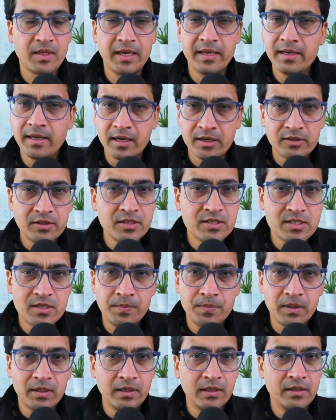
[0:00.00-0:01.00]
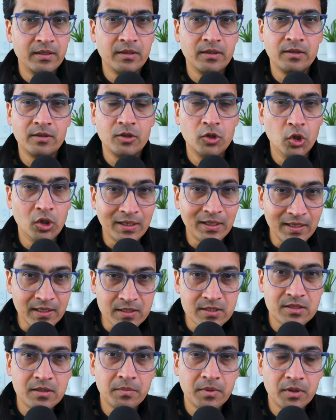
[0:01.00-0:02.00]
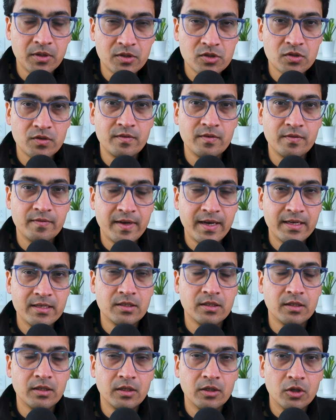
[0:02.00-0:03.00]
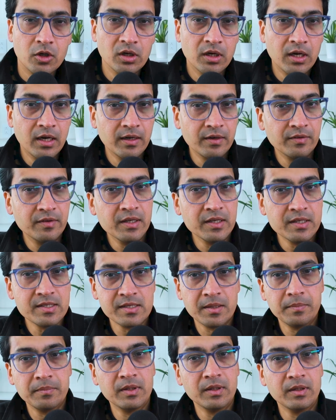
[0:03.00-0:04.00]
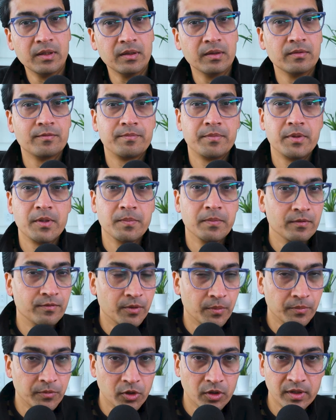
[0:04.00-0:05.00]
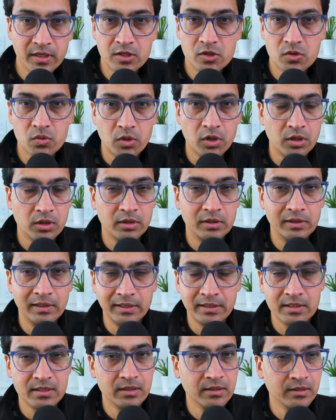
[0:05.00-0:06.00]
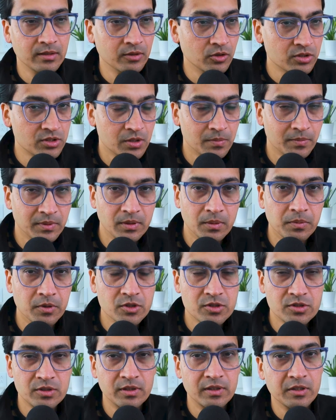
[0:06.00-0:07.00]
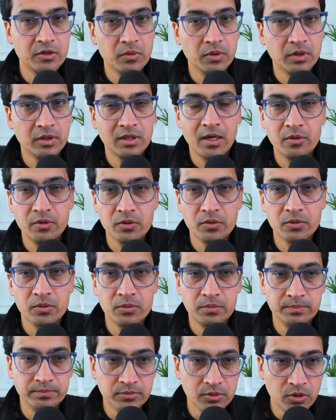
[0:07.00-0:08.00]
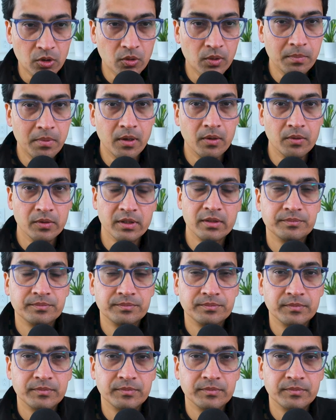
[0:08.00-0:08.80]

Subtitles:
are these typically your customers of Novatic, or are they something people from your network, LinkedIn, or some other personal network? How do you go about it?